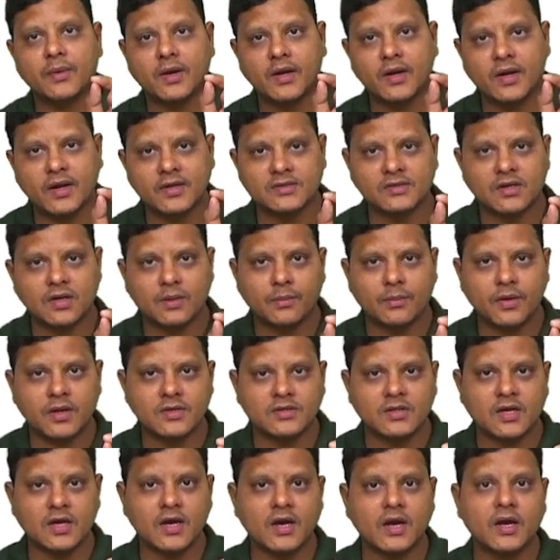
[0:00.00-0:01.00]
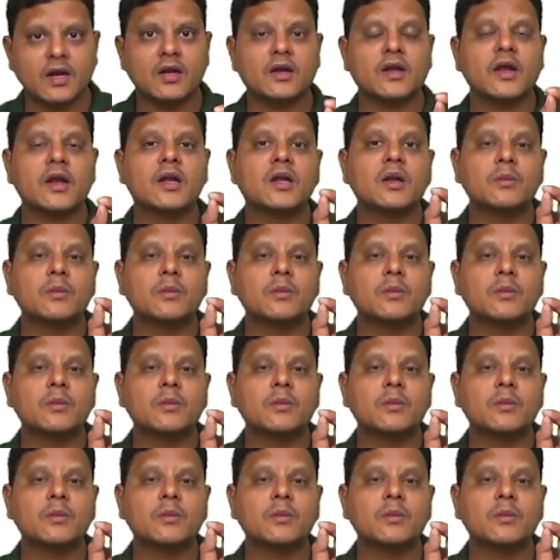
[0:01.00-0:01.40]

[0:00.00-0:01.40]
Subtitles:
examination, it